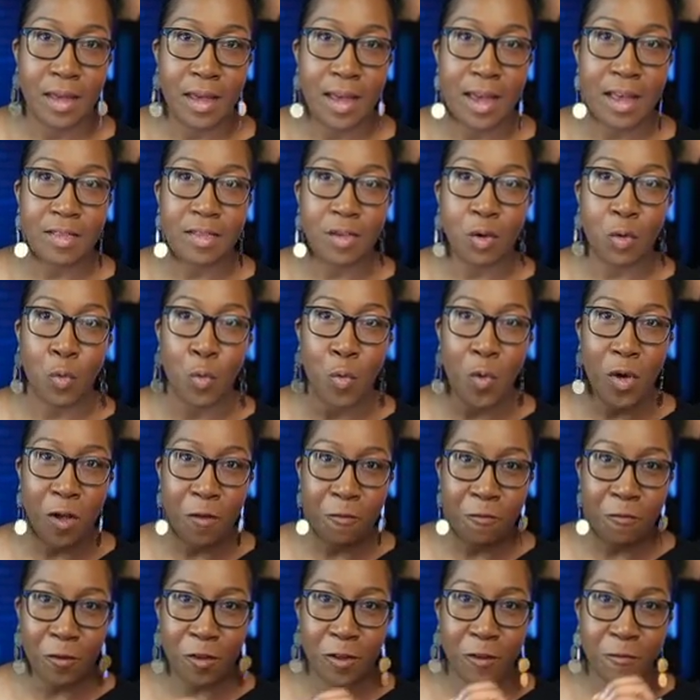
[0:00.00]
It's a
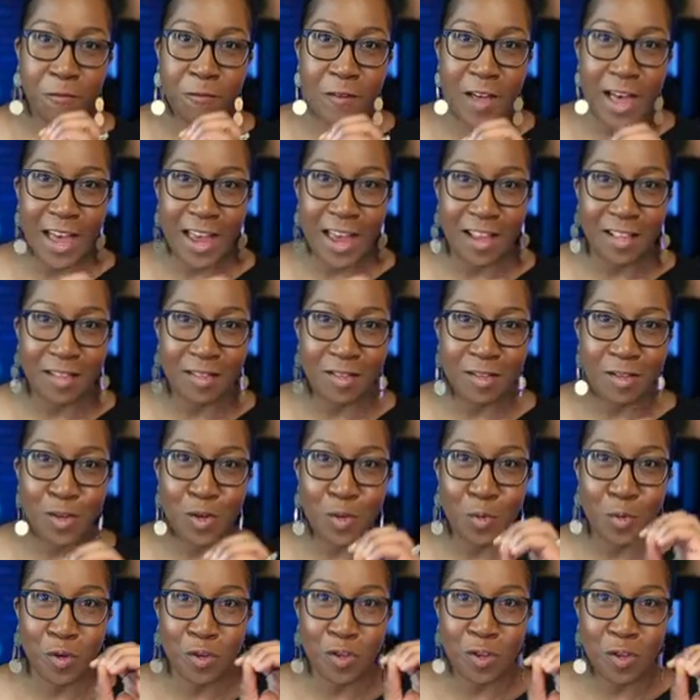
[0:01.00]
willful defiance
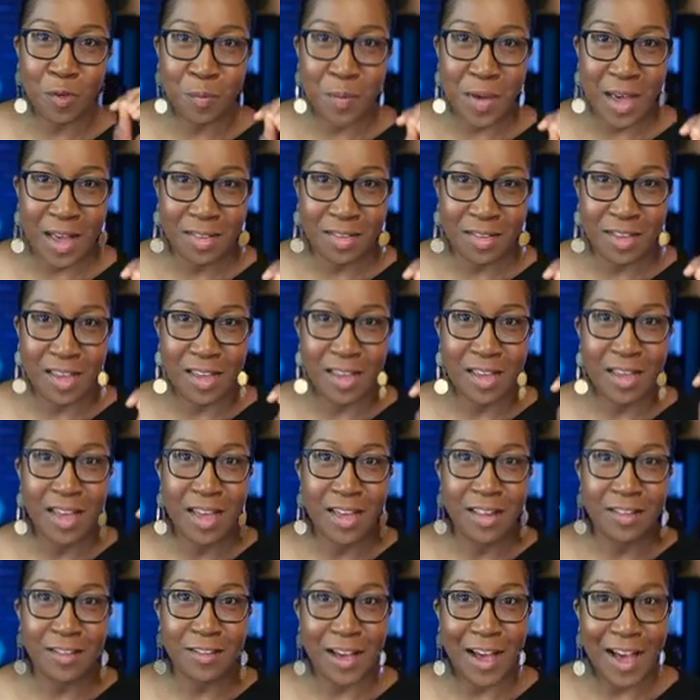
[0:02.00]
to respecting
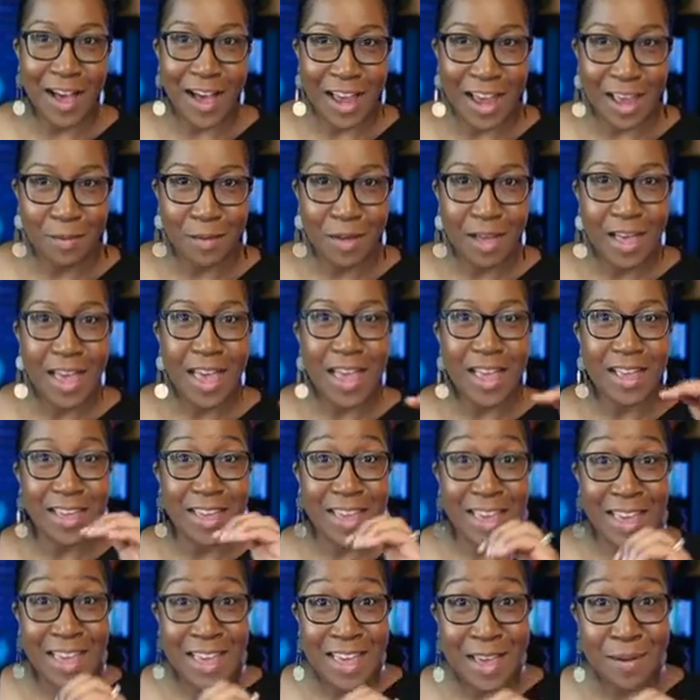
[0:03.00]
time and
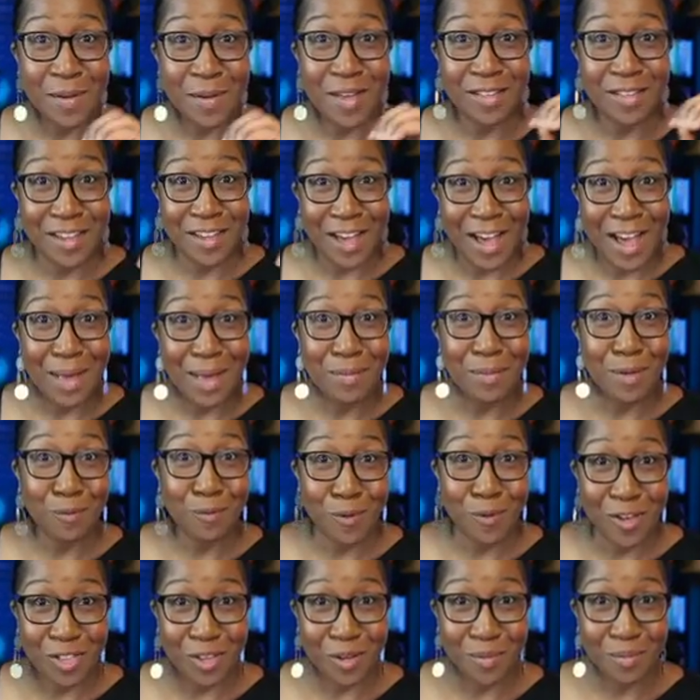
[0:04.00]
keeping time and
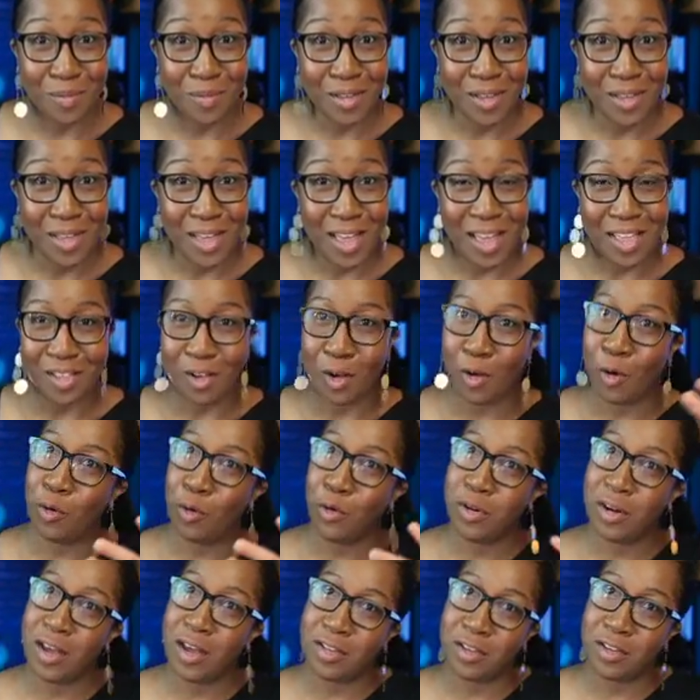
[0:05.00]
rhythm. That's a whole
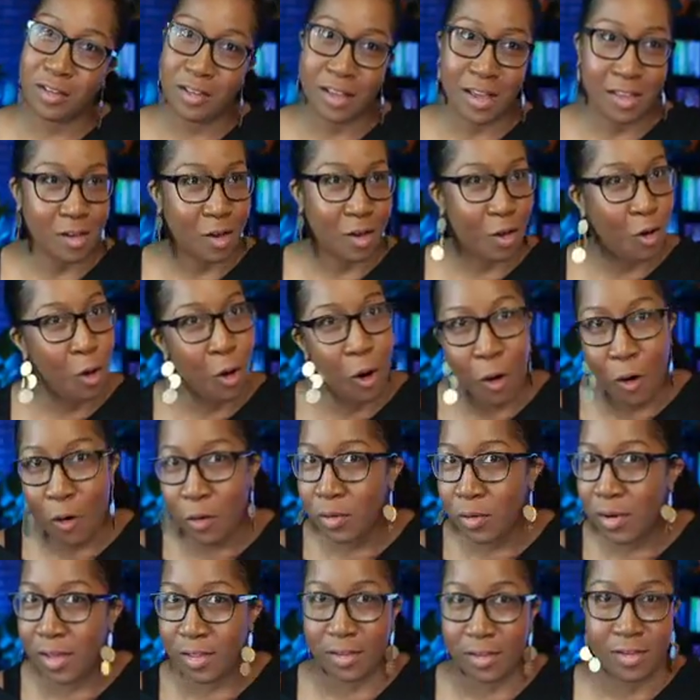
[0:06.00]

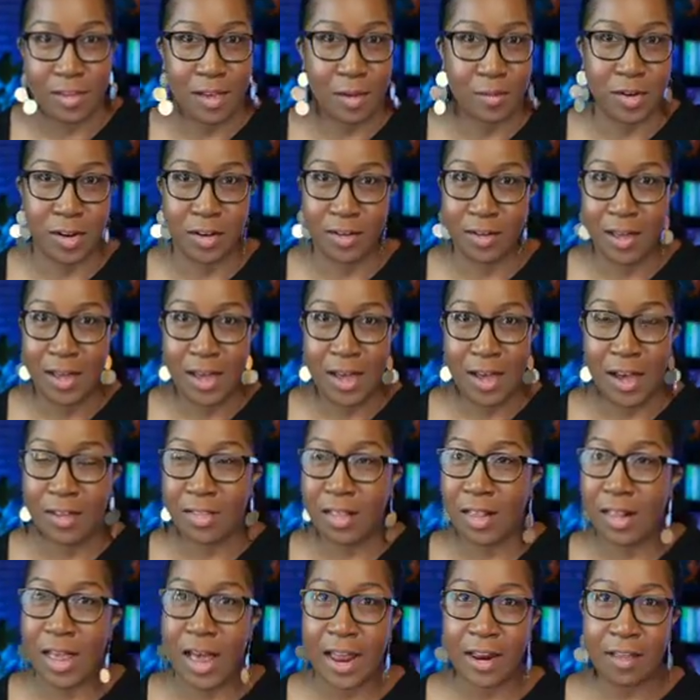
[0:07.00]
nother subject. Because a
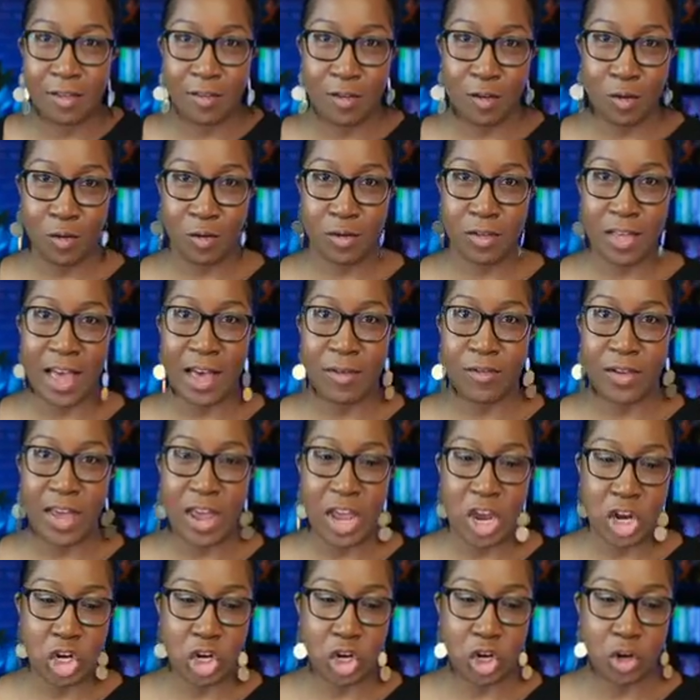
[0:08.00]
lot of students have an
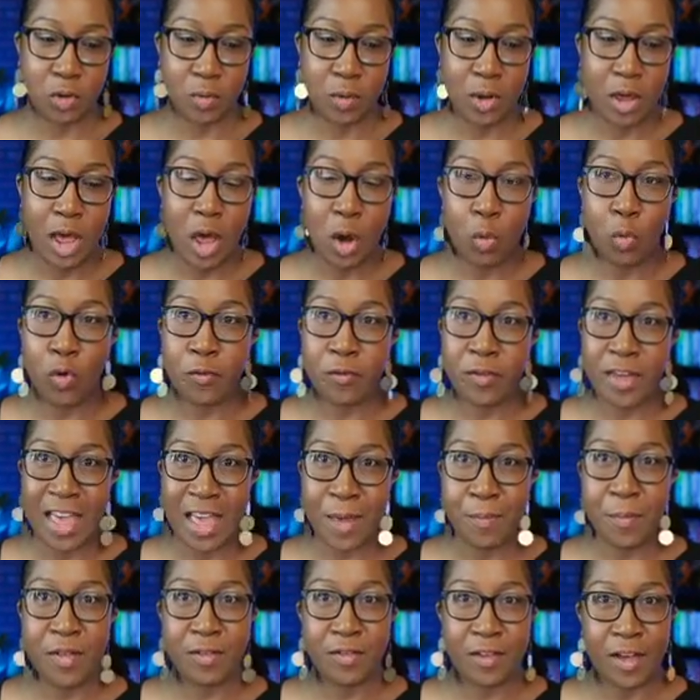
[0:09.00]
issue with
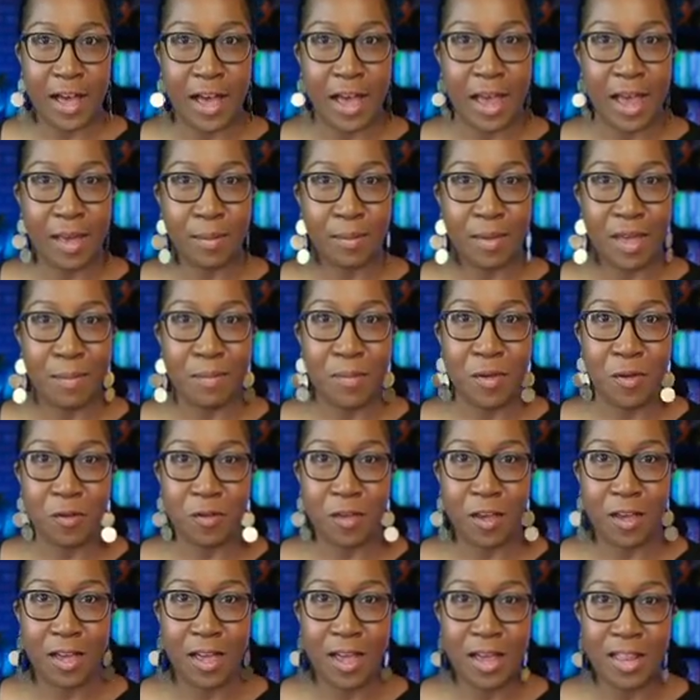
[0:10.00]
keeping time in
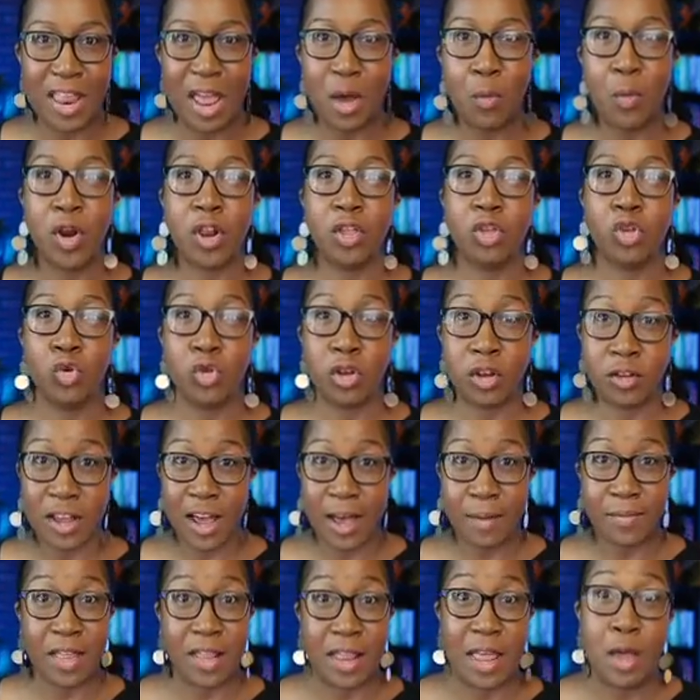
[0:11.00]
music. They want to do the
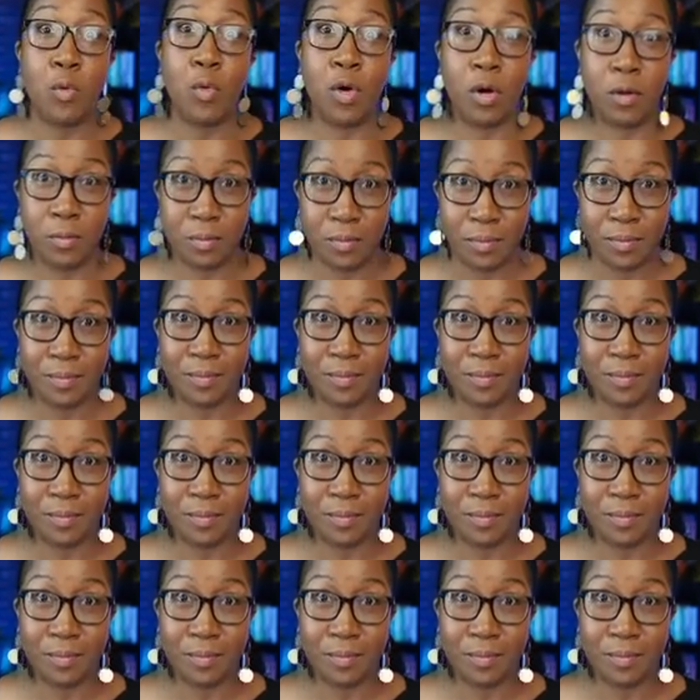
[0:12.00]
time that they want